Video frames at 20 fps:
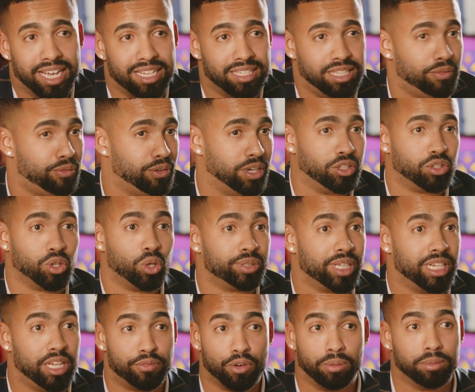is different
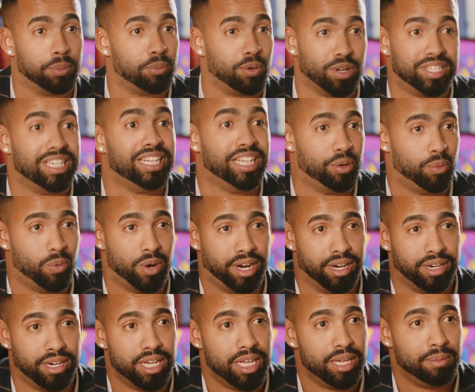totally from the Brazilian one,
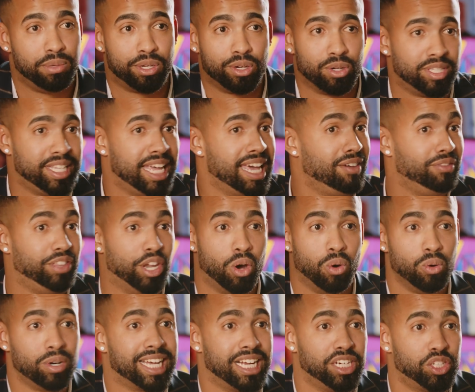because they have their
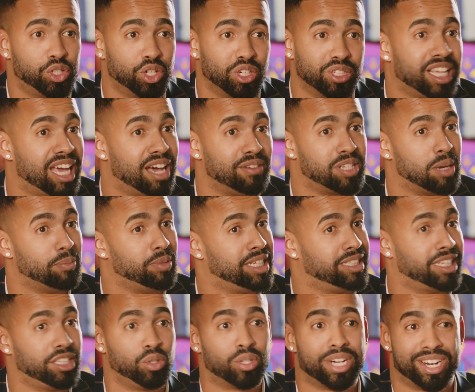own culture. They have something
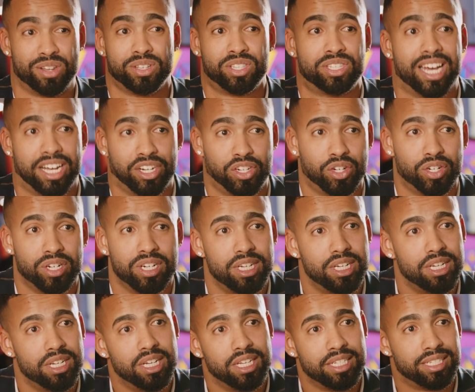that you cannot touch,
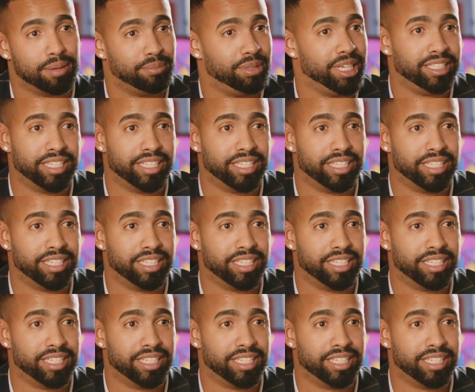something